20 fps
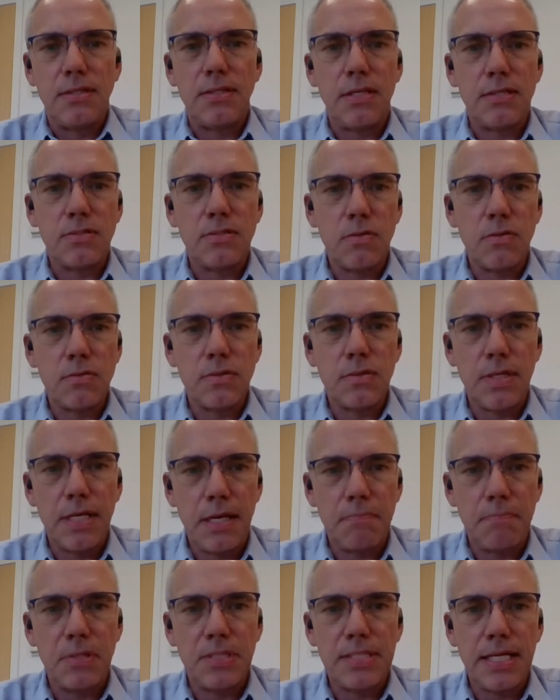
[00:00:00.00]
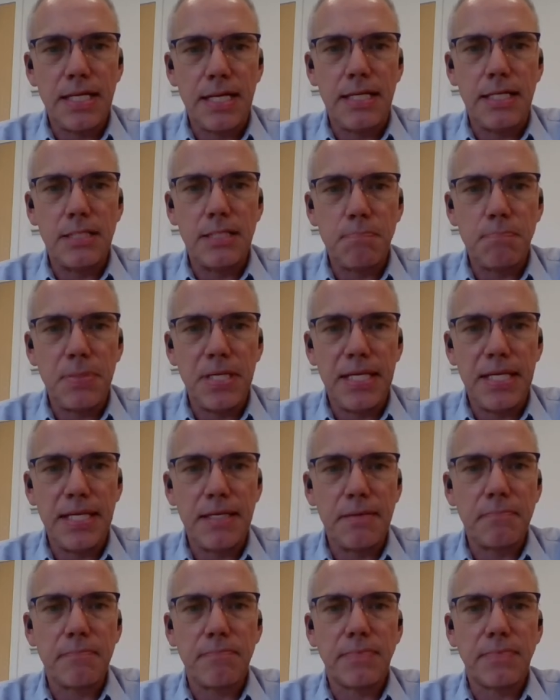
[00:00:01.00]
There's also hepatitis
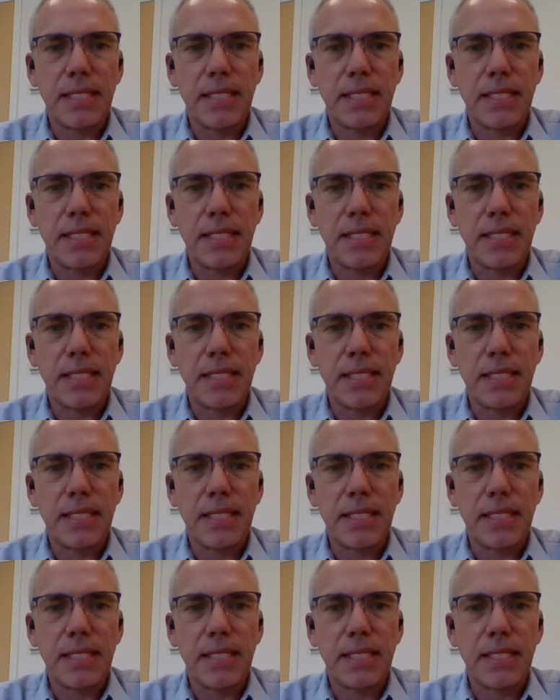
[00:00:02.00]
B